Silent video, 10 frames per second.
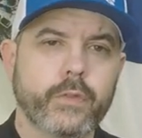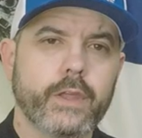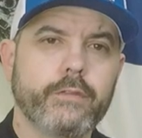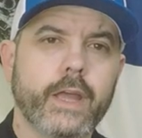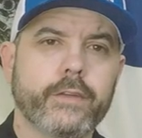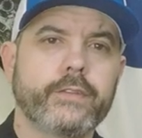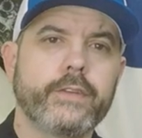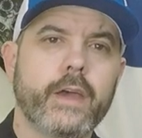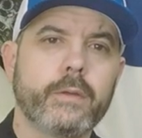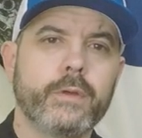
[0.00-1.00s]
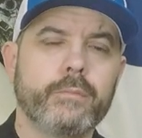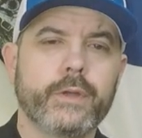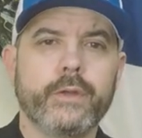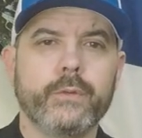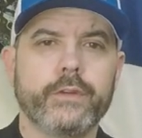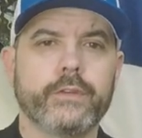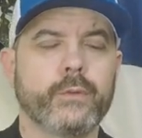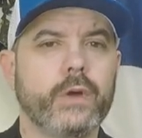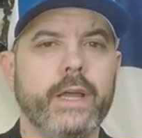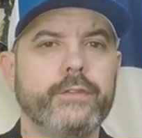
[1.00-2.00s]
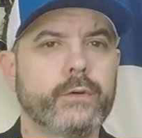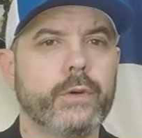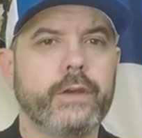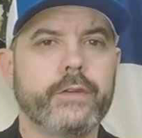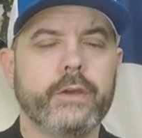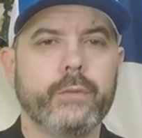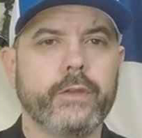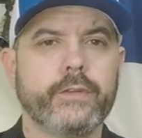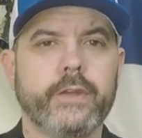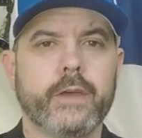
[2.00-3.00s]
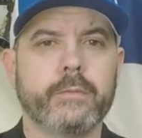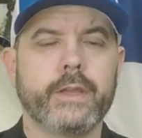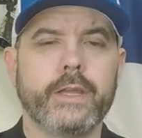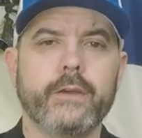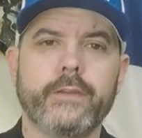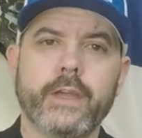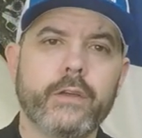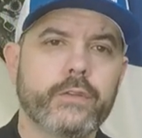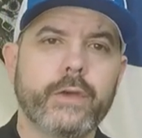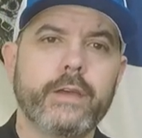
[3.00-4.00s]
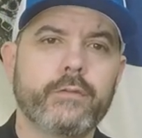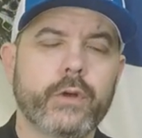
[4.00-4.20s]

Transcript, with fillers: They've got a Stockman boot, which is a wide square toe with a Stockman heel, and they also have